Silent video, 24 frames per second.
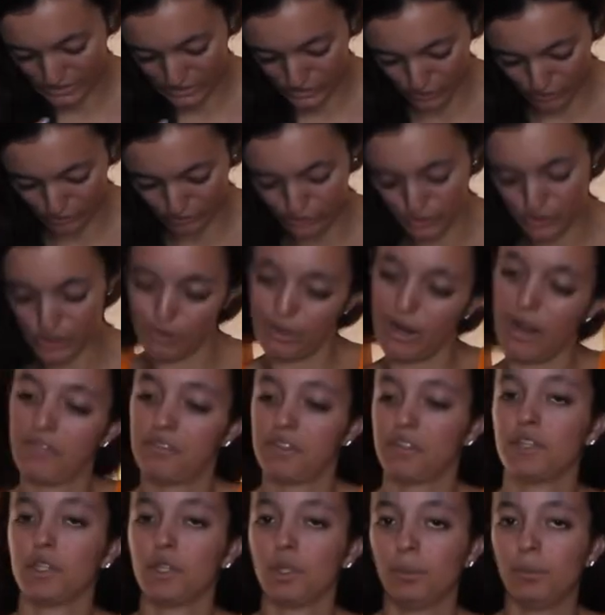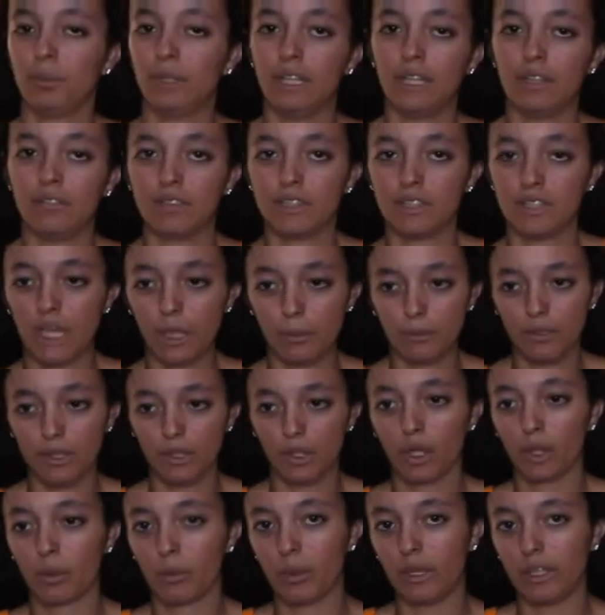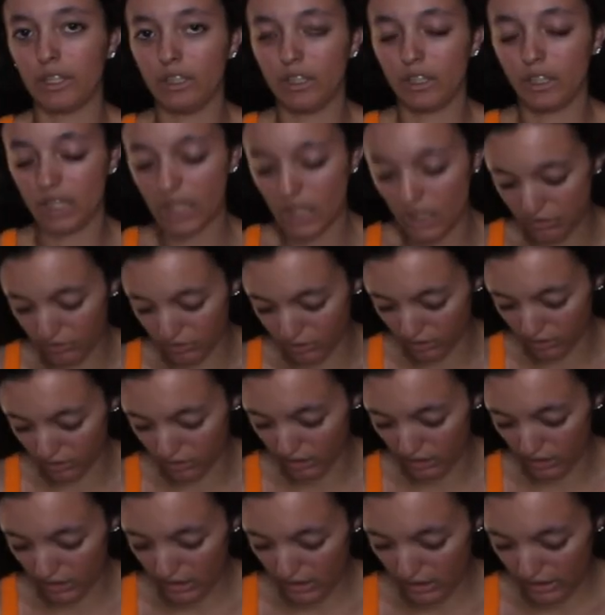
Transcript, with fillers: So if you do have a little bit of a tummy or you're wanting to cover